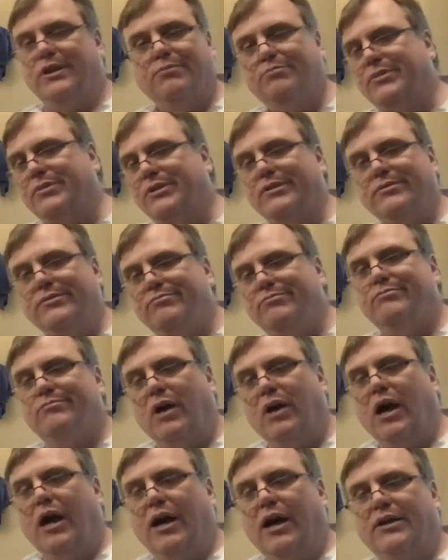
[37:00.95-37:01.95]
but I
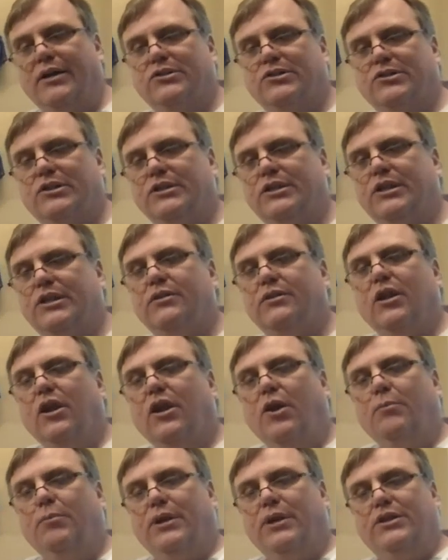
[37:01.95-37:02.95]
honestly did. But
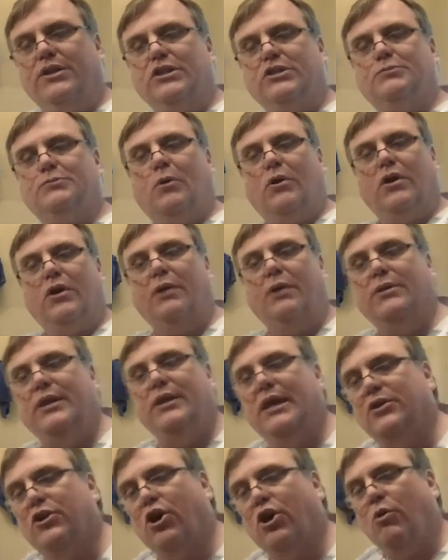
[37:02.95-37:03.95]
at this point, I would then
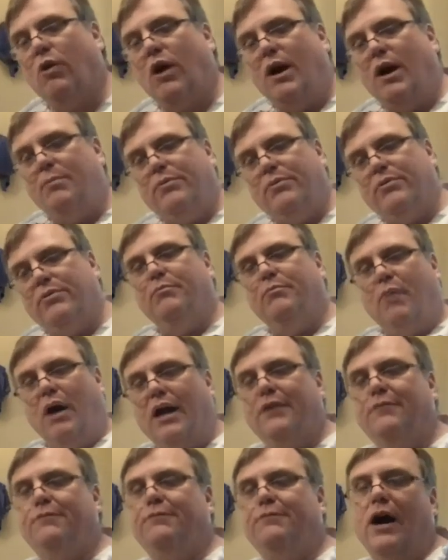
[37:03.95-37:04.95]
go up,
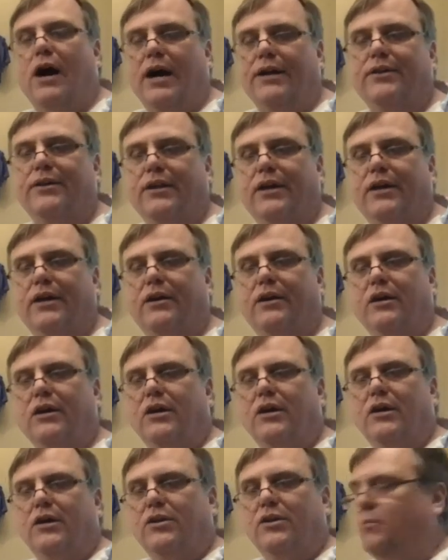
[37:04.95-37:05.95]
modify the
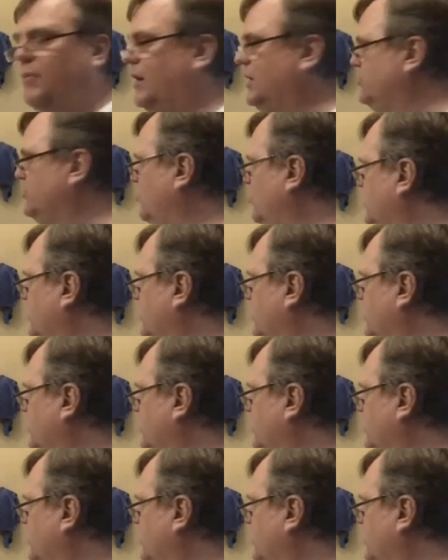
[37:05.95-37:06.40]
module to